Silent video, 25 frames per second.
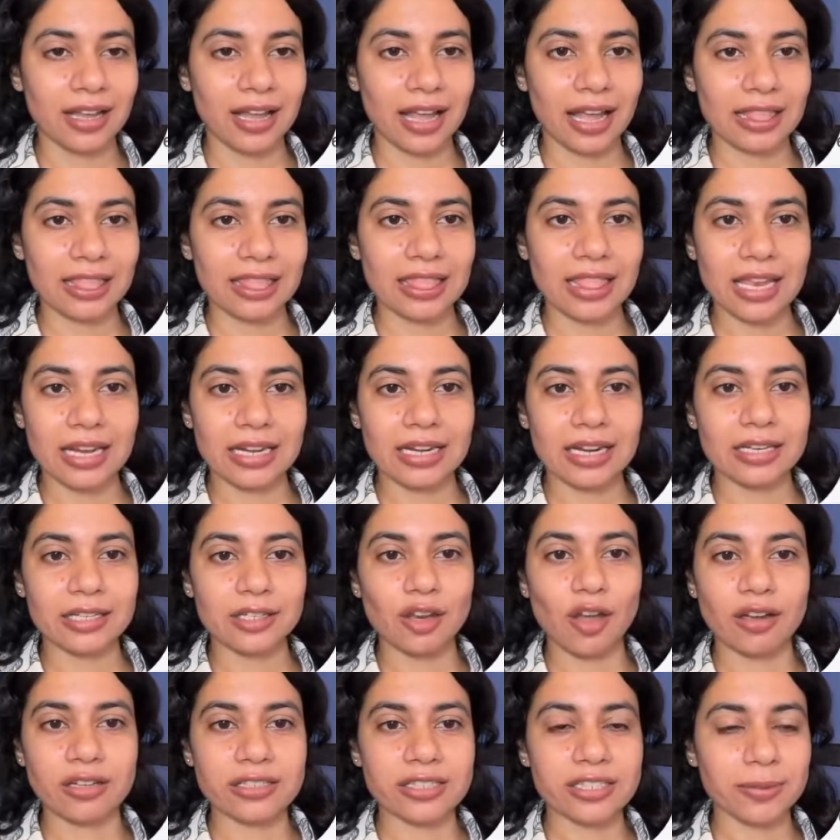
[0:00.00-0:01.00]
And then it
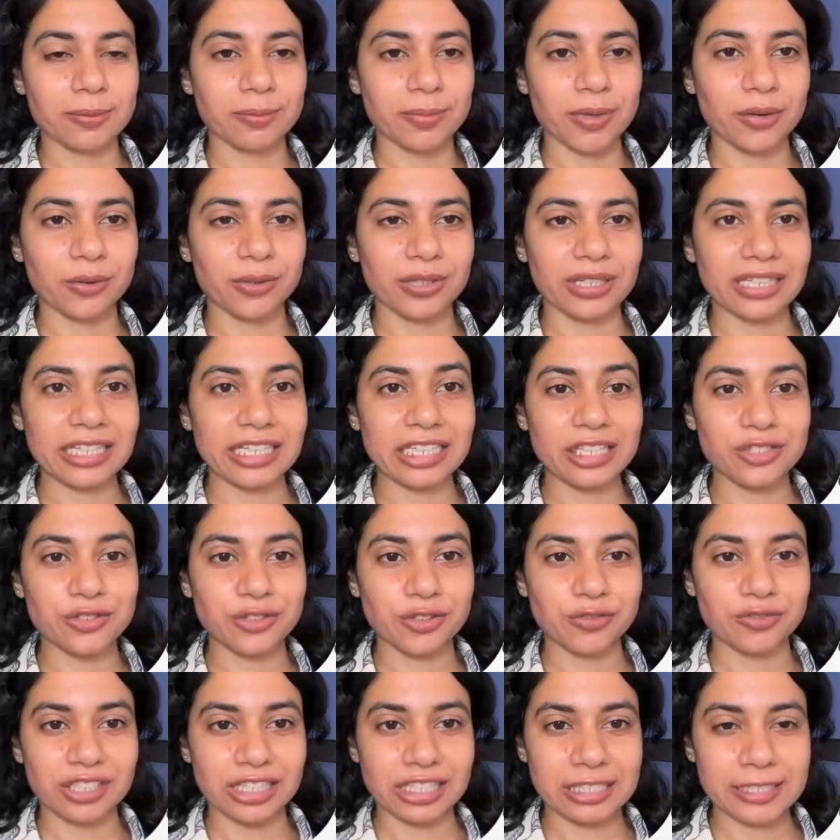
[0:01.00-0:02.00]
talks about each
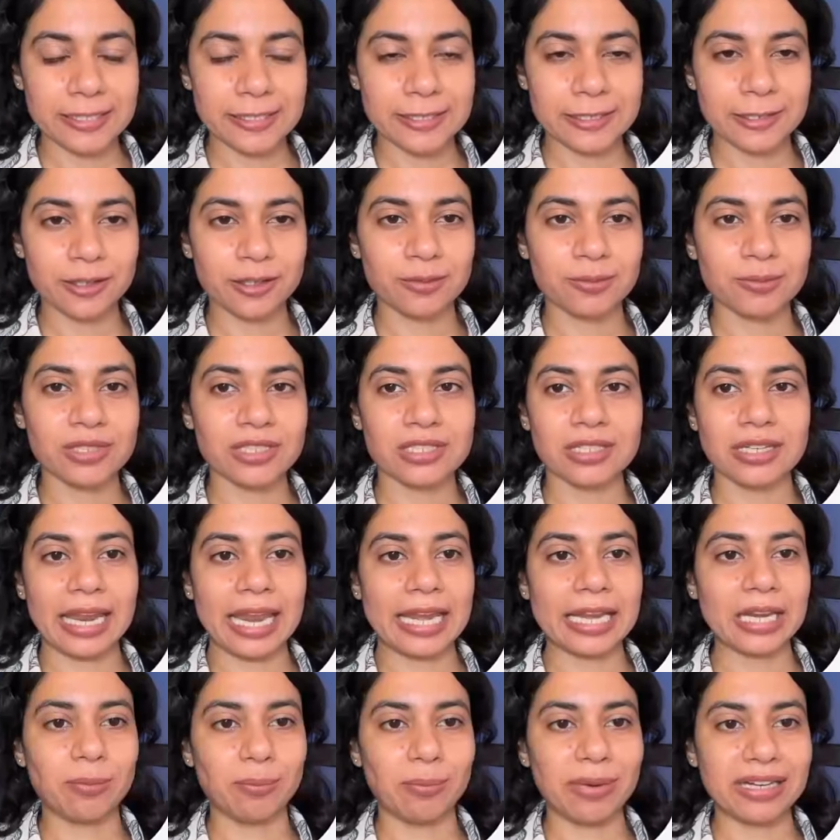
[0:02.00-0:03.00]
of these terms
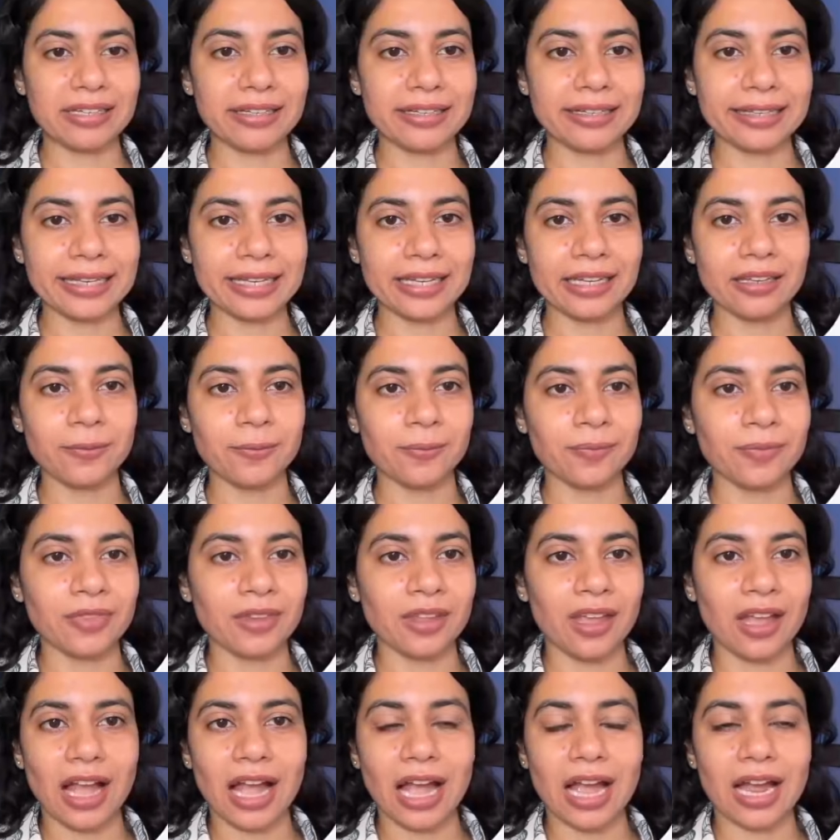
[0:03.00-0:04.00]
independently.
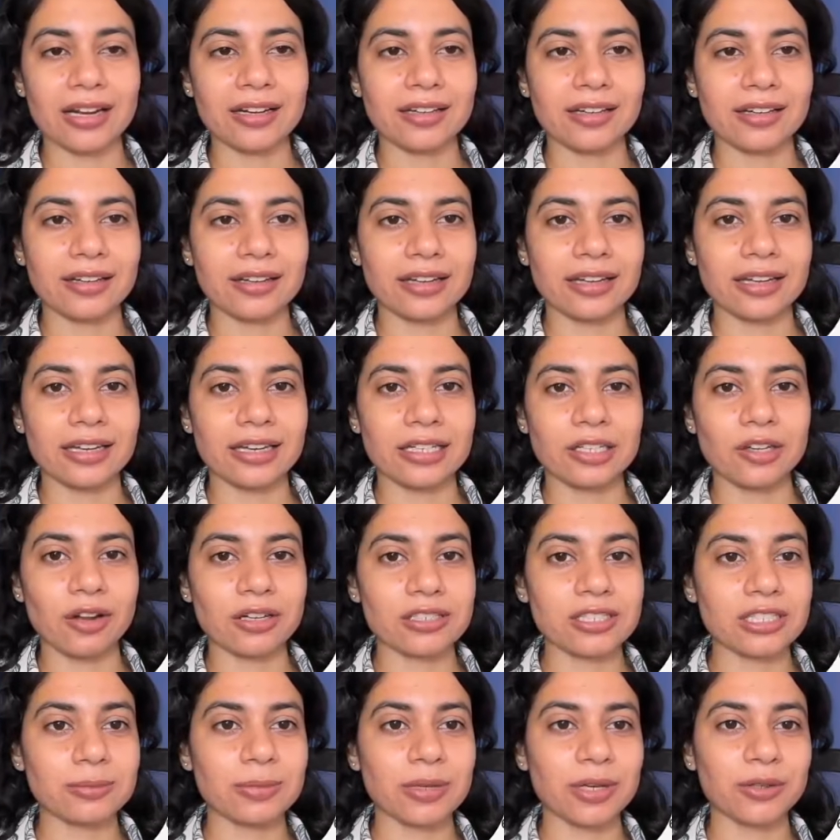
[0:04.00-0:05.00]
And it
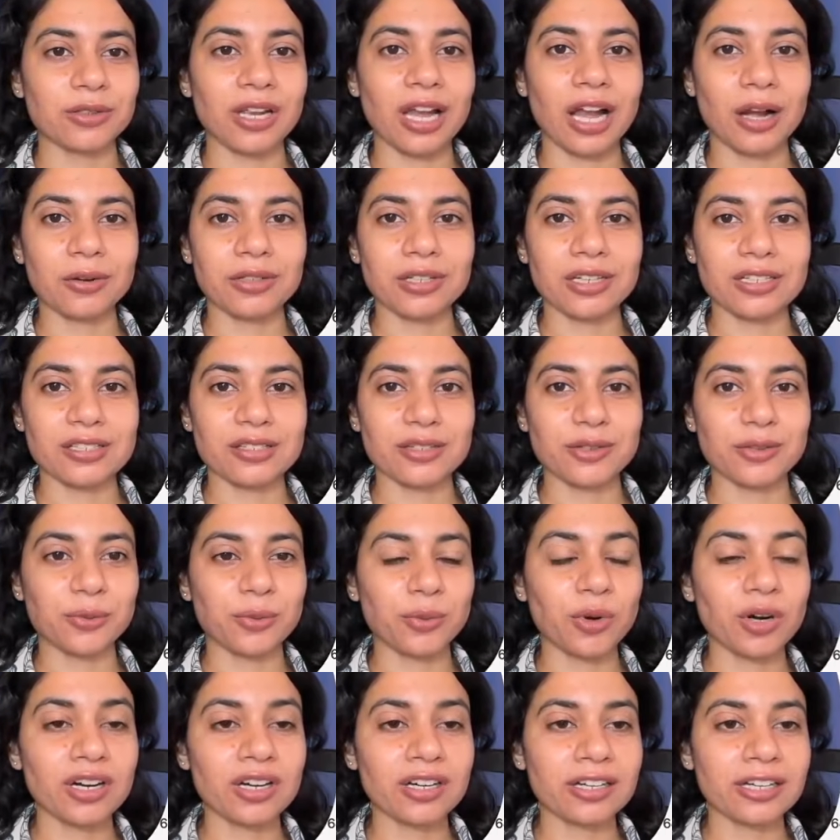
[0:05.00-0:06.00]
talks about how does it
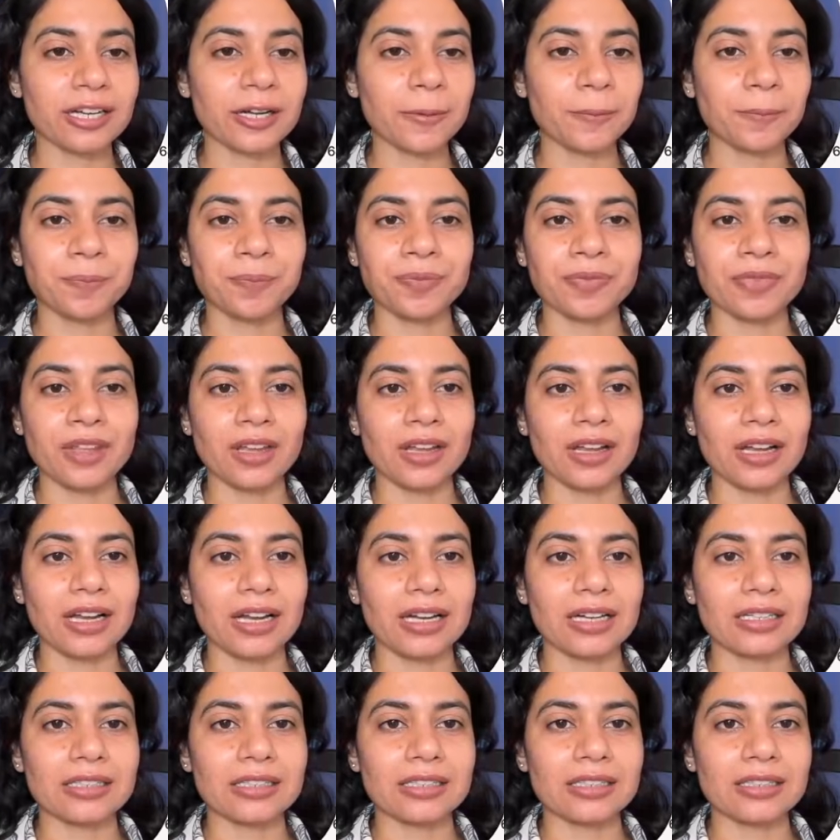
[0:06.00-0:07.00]
work,
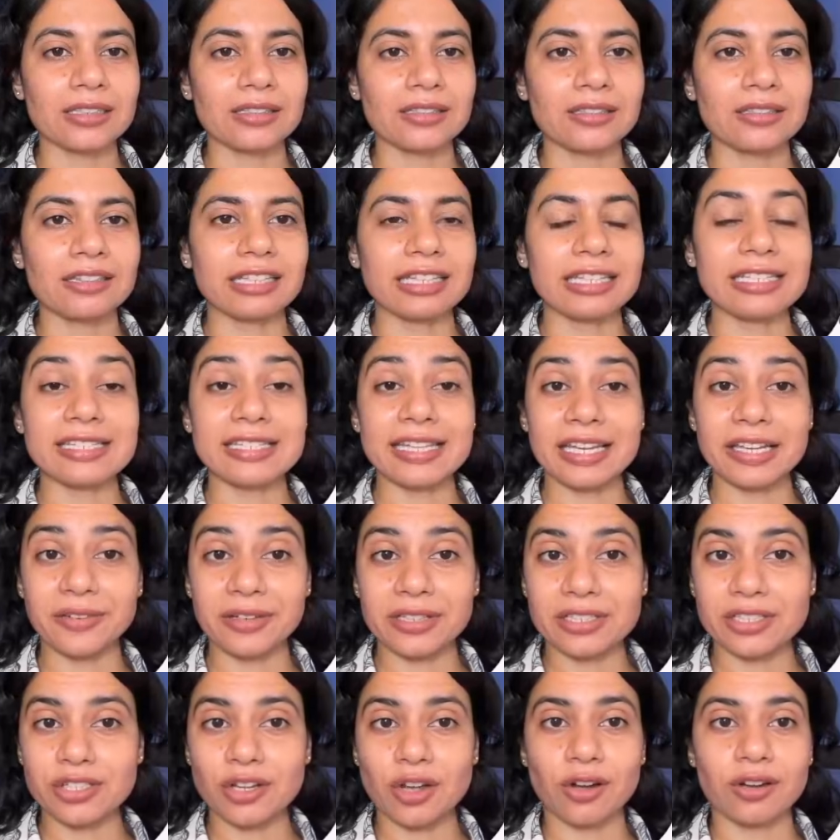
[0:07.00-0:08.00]
and the
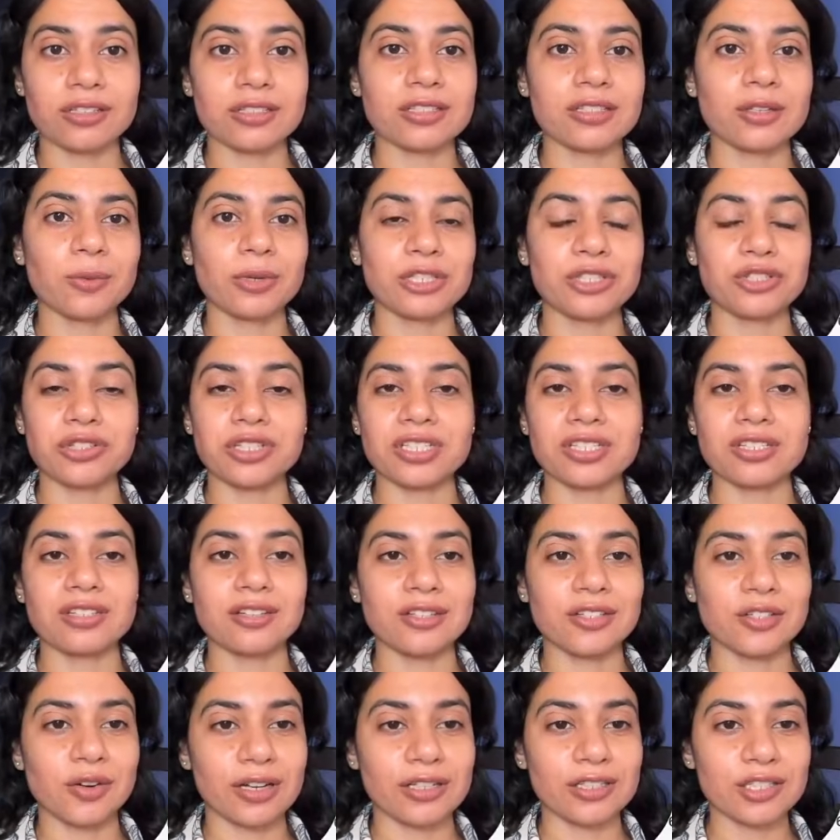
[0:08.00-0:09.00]
secret sauce, which is
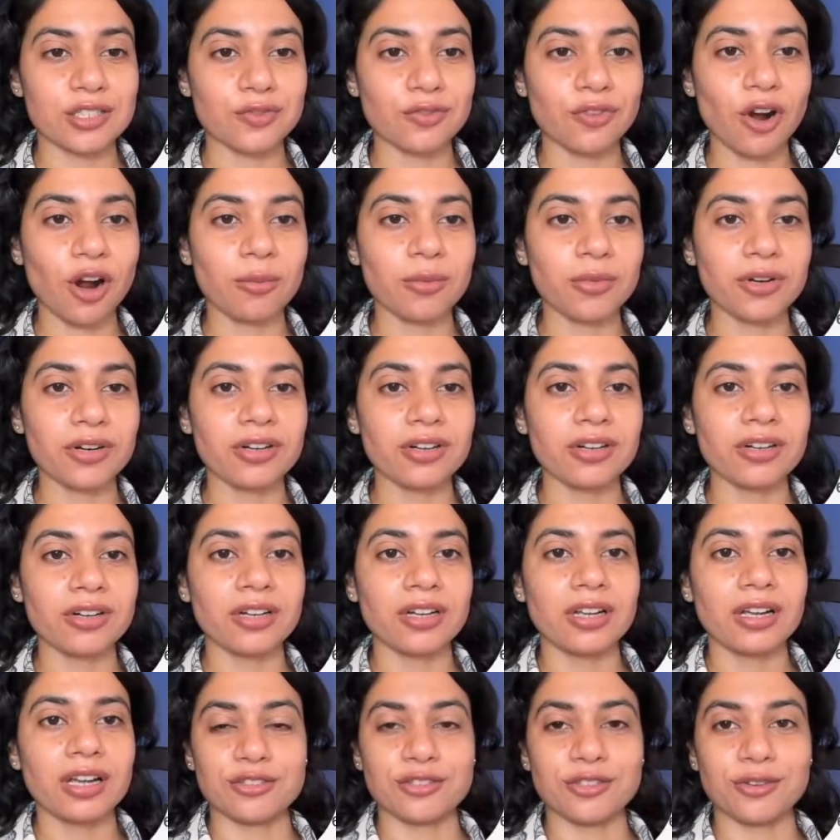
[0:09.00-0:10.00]
the transformer.
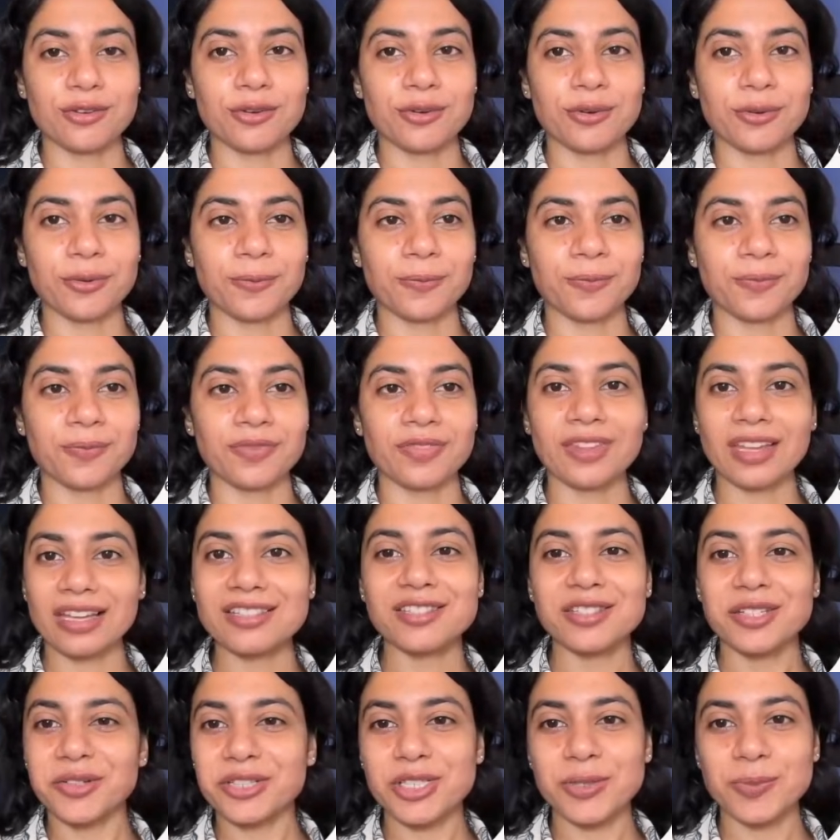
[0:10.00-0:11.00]
So
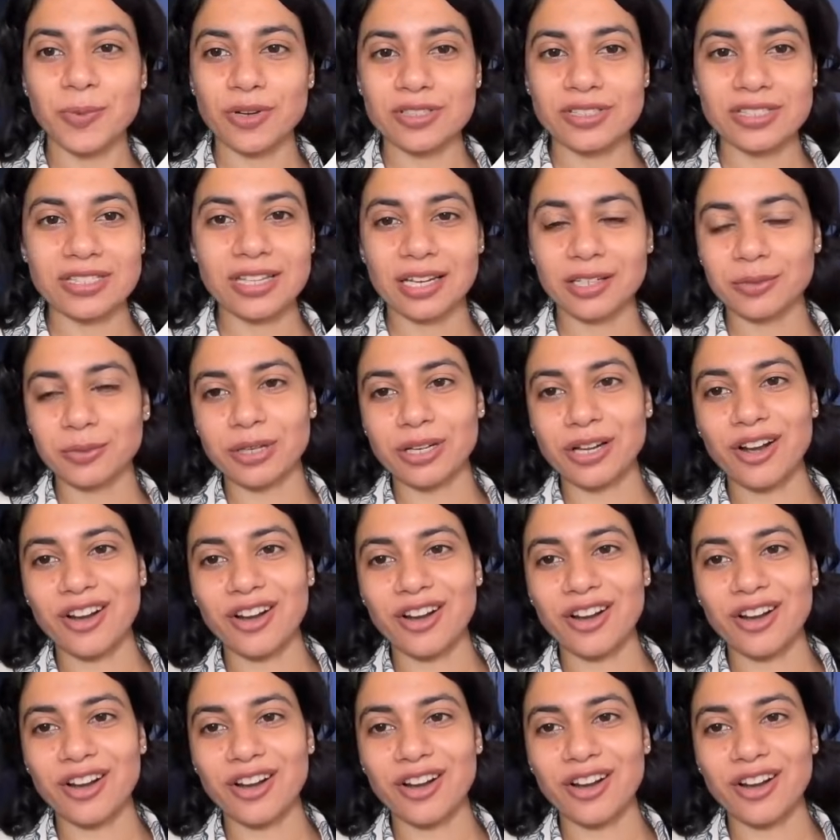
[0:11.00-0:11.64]
that's the response that we